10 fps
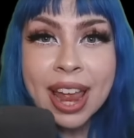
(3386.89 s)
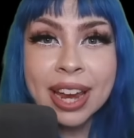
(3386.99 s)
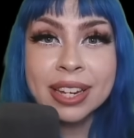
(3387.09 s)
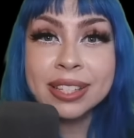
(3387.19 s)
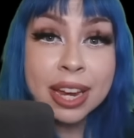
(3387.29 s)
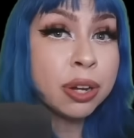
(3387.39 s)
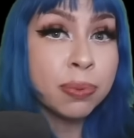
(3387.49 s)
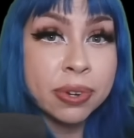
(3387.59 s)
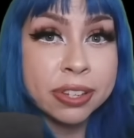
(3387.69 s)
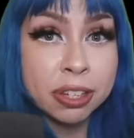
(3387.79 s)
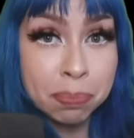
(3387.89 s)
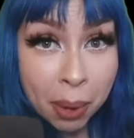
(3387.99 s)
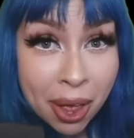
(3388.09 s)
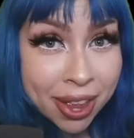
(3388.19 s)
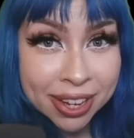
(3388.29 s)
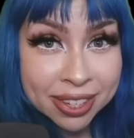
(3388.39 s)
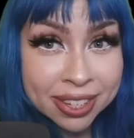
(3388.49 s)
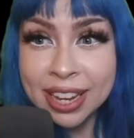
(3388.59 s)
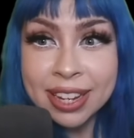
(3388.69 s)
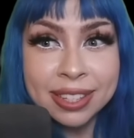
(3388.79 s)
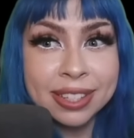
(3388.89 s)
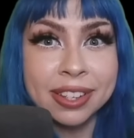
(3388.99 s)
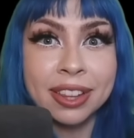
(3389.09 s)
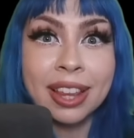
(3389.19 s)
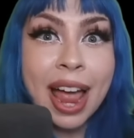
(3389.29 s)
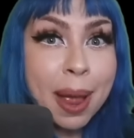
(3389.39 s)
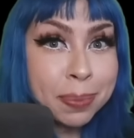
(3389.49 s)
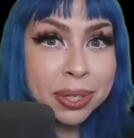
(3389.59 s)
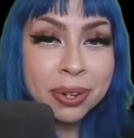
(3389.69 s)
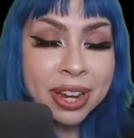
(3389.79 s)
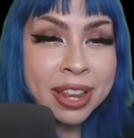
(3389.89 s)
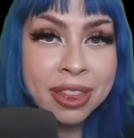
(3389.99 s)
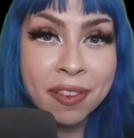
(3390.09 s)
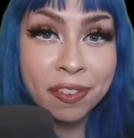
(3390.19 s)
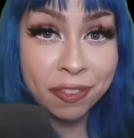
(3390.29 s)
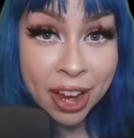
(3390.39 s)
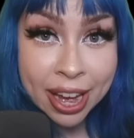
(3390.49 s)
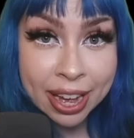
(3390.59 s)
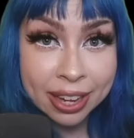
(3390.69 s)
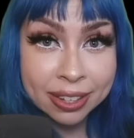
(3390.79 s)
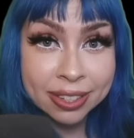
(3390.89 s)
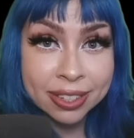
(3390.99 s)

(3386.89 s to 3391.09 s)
and in response he slaps her in the face